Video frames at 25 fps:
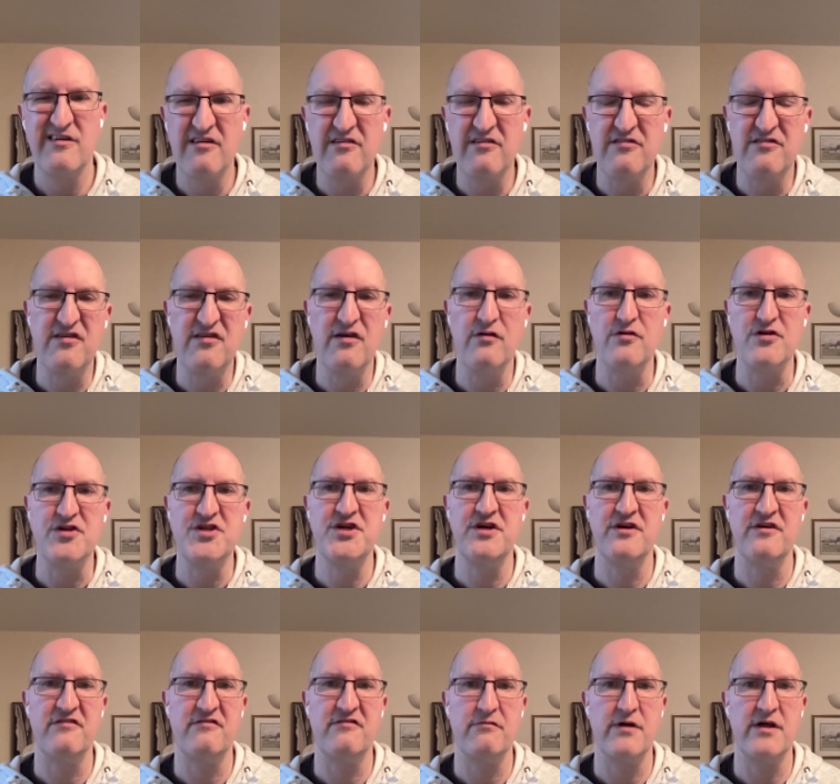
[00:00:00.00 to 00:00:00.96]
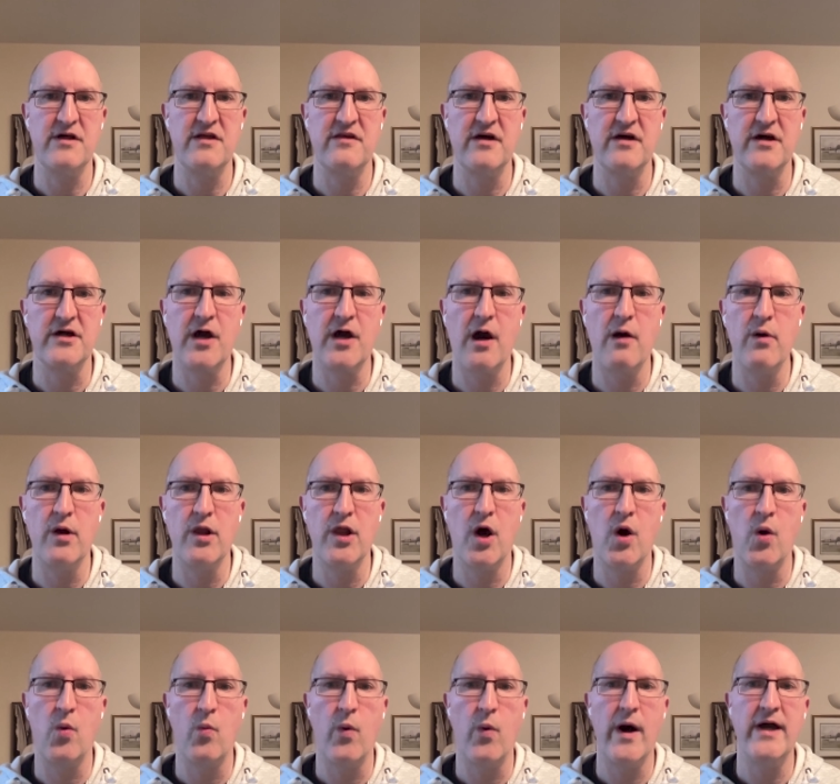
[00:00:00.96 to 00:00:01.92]
touches that, that go a
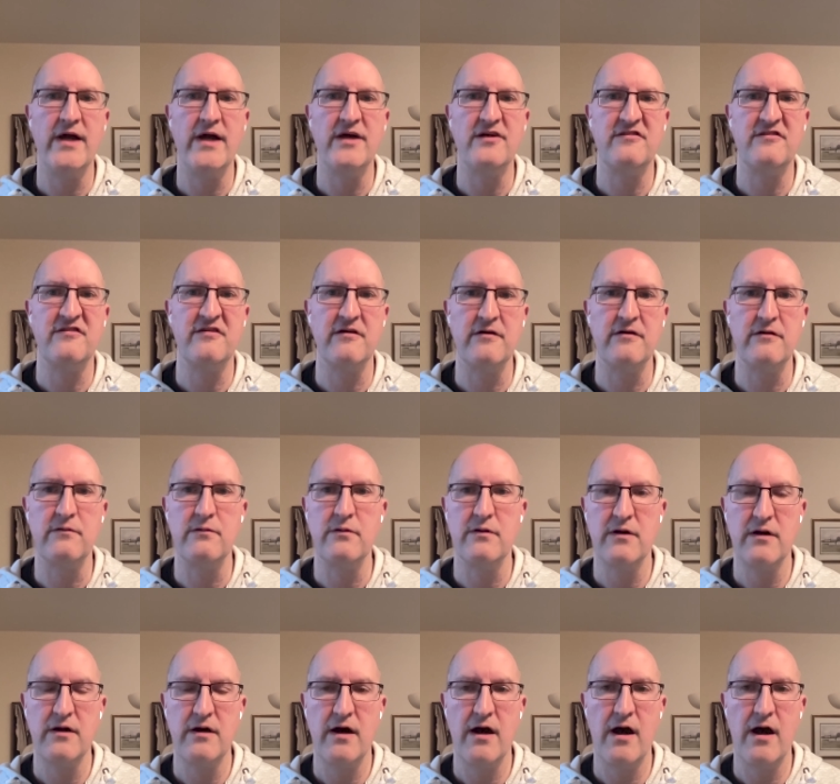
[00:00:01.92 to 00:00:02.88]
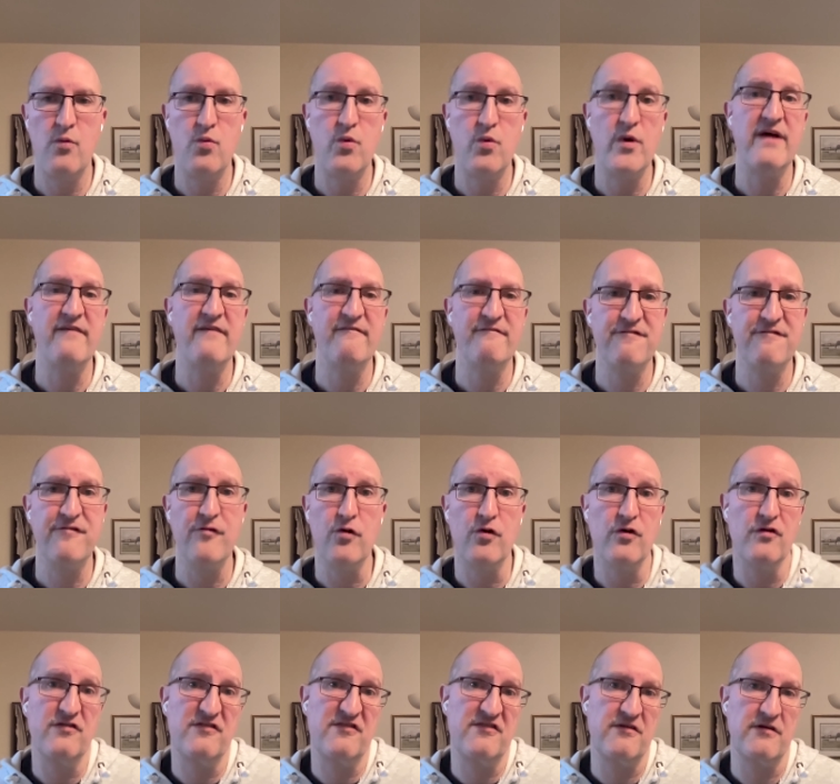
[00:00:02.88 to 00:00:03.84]
long way to uh,
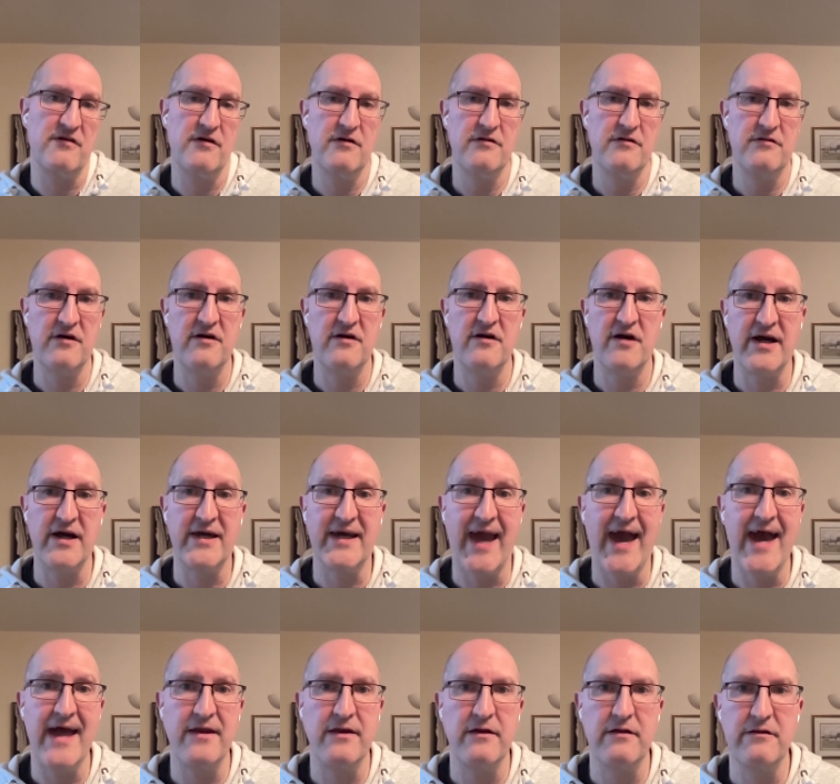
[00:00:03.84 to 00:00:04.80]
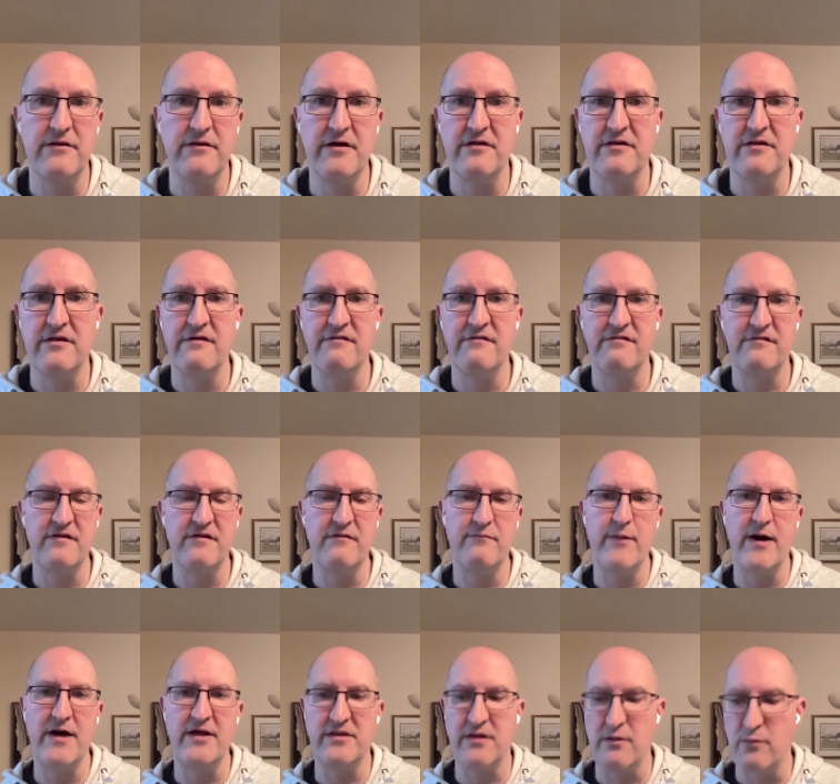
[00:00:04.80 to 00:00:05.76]
reinforce that again that they've, they've,
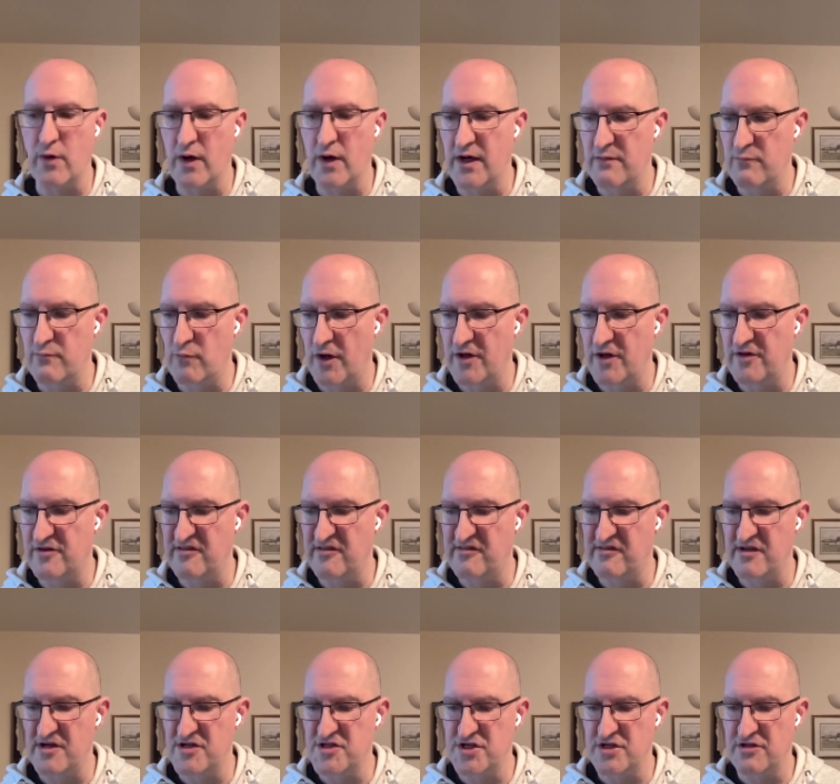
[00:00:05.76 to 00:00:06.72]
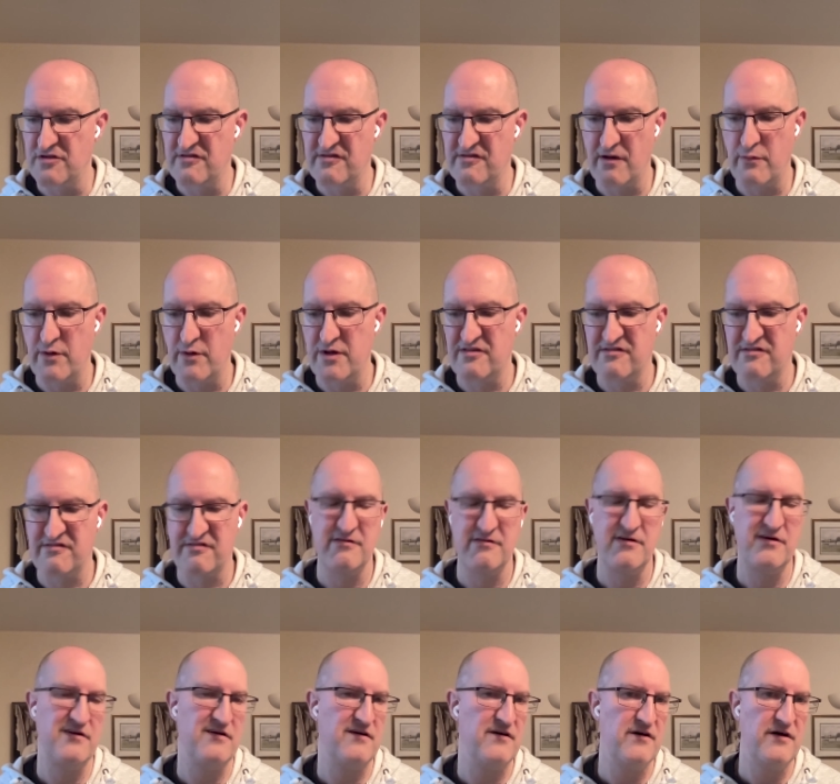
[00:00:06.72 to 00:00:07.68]
made the right right decision. So it's
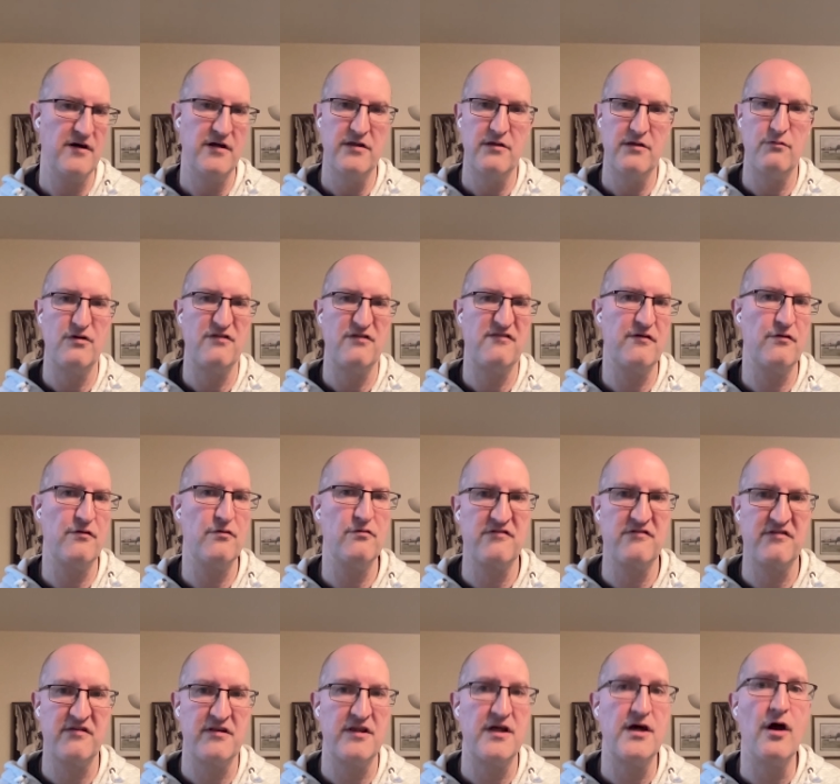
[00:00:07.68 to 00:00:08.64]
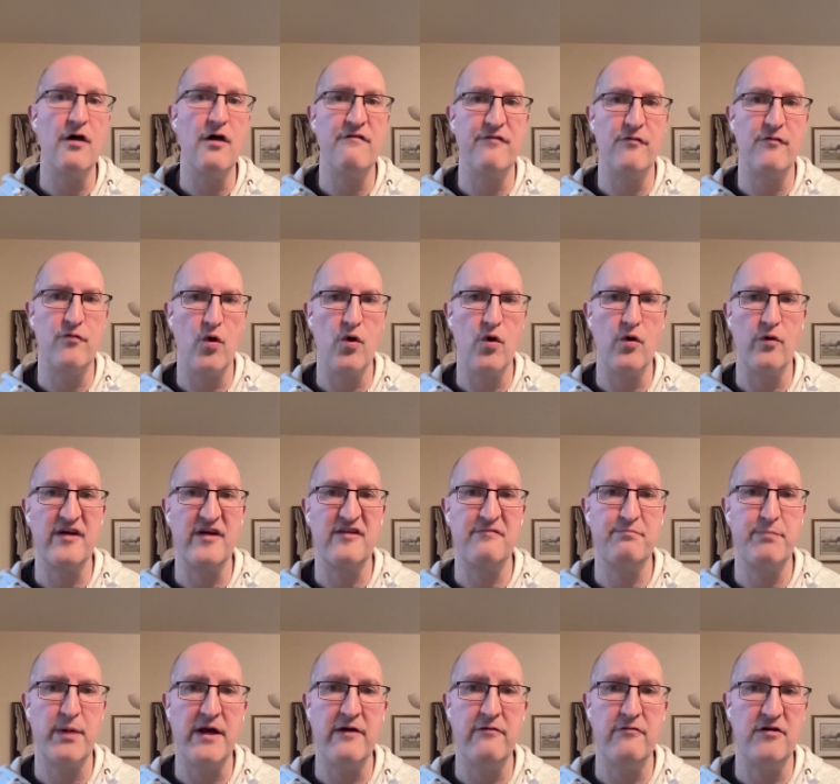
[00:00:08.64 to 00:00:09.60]
the results and the overall
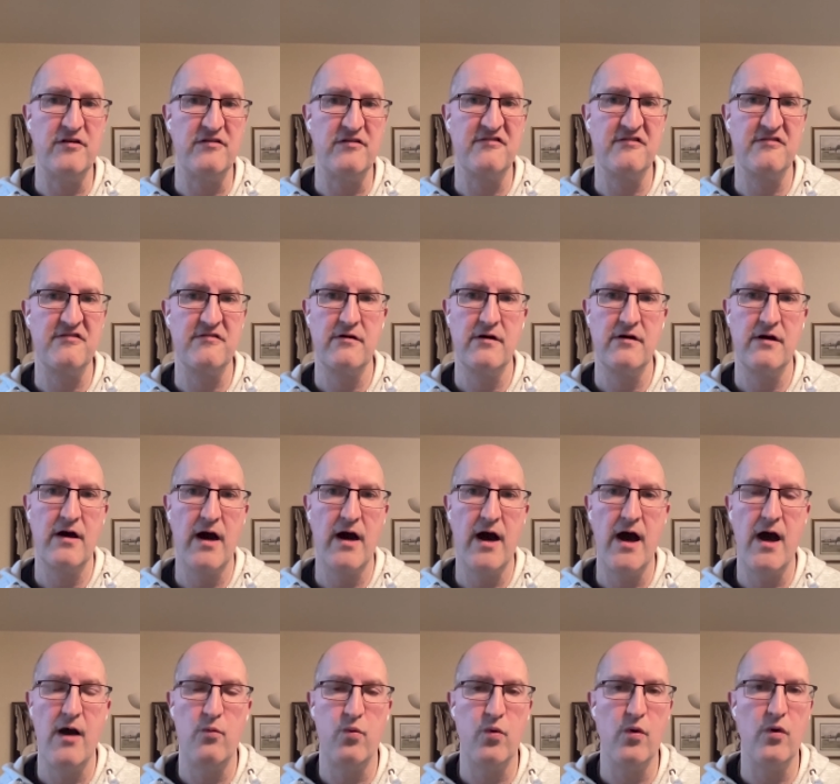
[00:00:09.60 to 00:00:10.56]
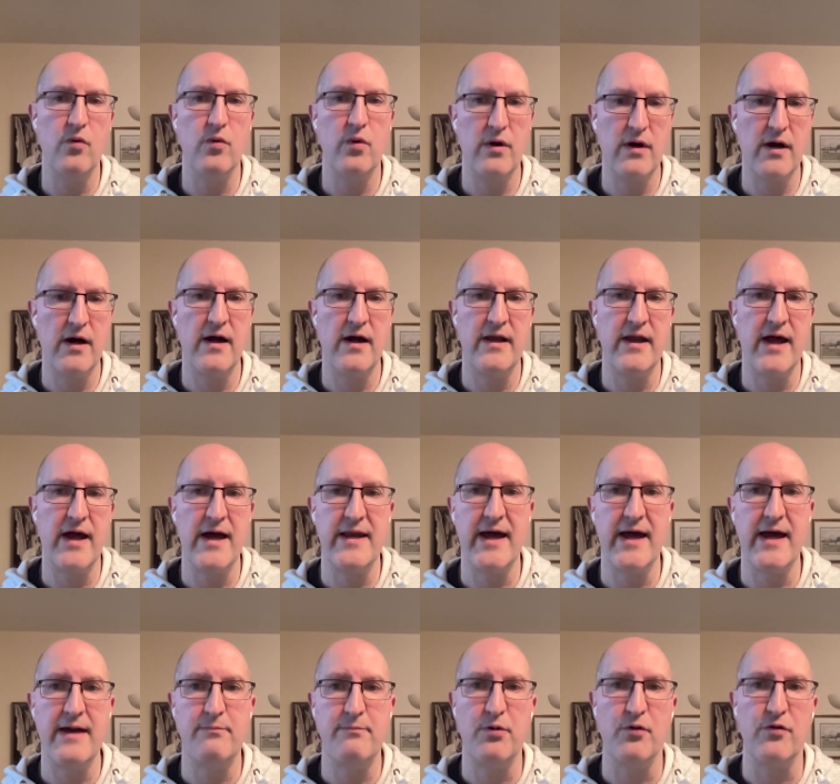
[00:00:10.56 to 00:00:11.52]
experience uh, will en
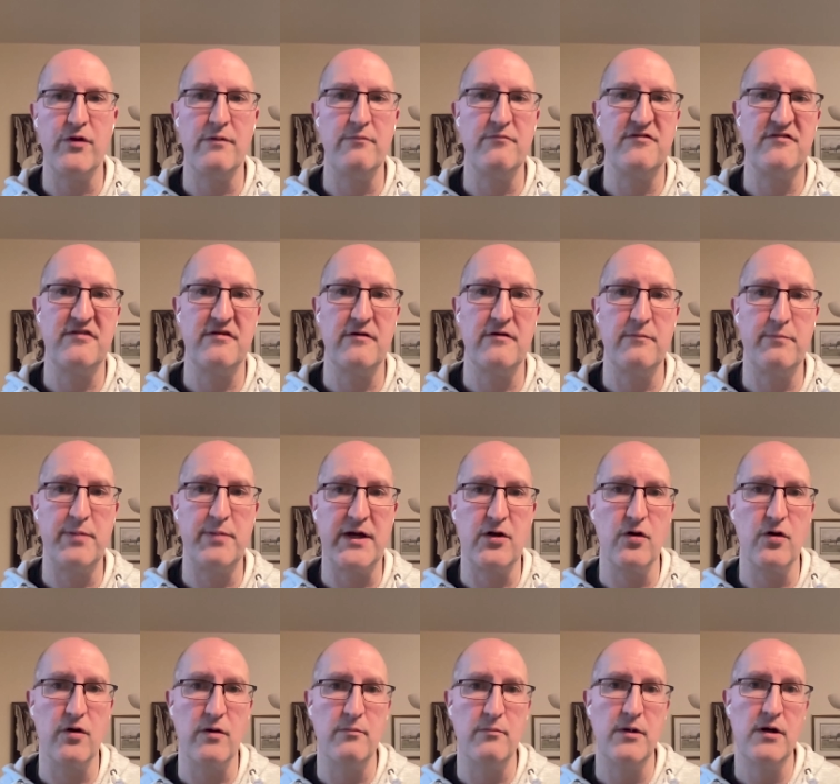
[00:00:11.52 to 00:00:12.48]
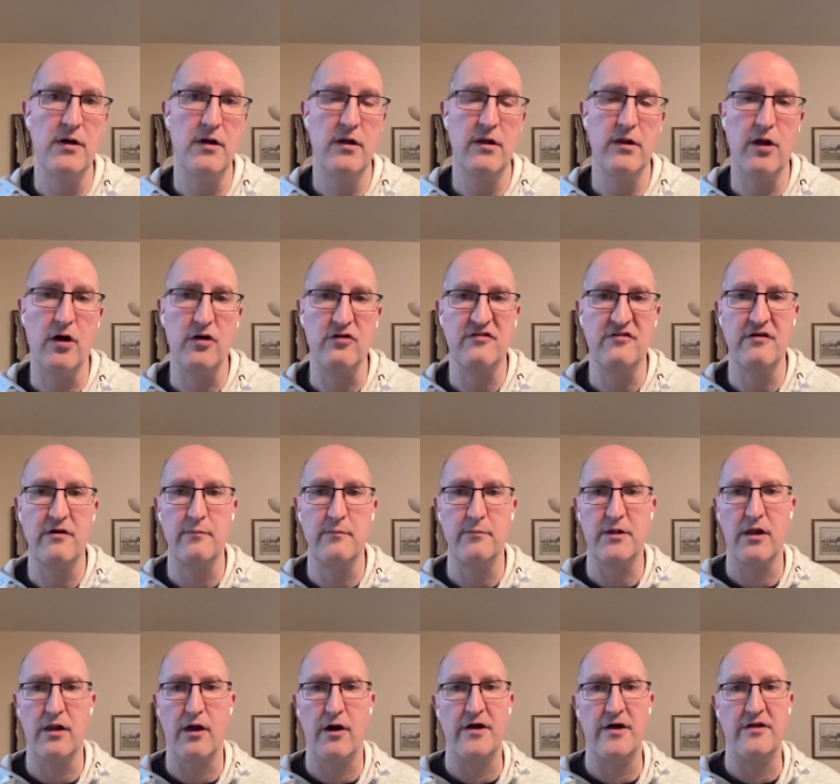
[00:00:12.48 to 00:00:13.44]
enable them to become long term
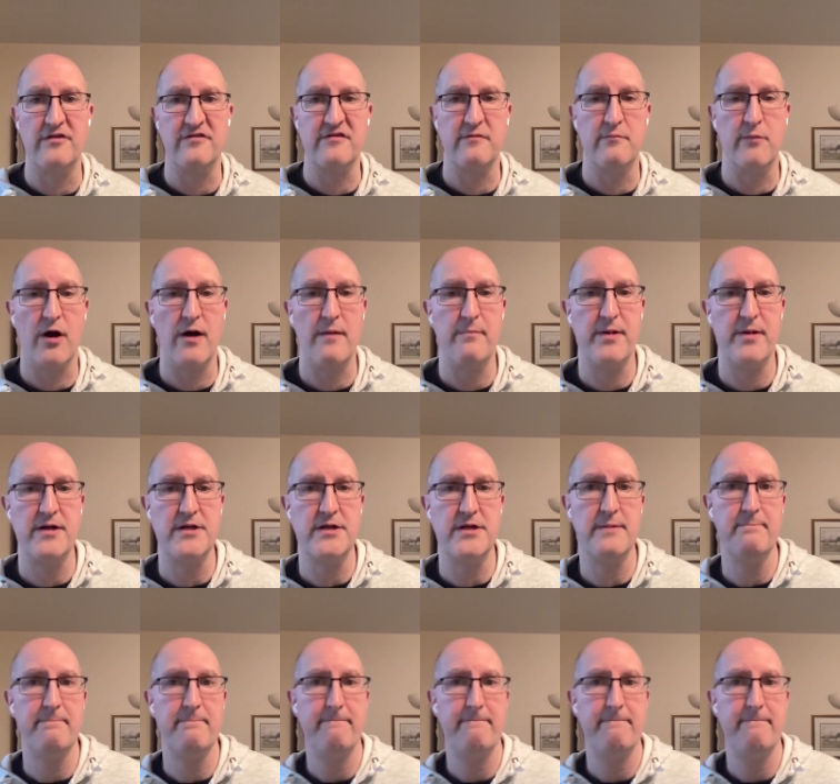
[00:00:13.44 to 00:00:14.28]
clients, in my opinion.